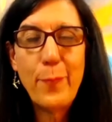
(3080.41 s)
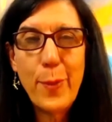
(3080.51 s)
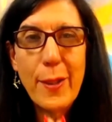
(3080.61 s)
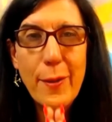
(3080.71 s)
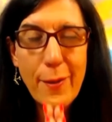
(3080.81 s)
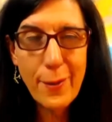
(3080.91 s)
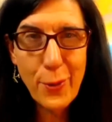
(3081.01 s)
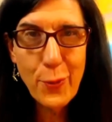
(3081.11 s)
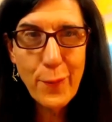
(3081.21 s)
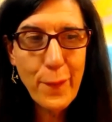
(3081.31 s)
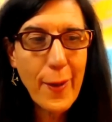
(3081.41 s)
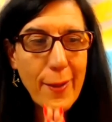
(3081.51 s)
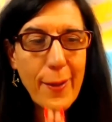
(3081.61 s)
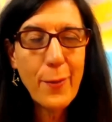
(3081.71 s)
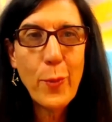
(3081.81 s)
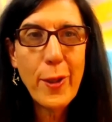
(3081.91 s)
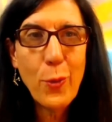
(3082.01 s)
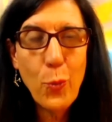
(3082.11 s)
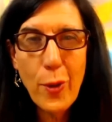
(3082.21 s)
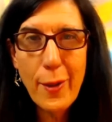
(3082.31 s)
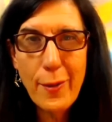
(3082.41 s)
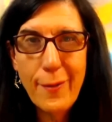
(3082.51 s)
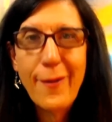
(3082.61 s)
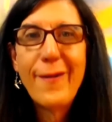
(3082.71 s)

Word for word: being unified. That we are one,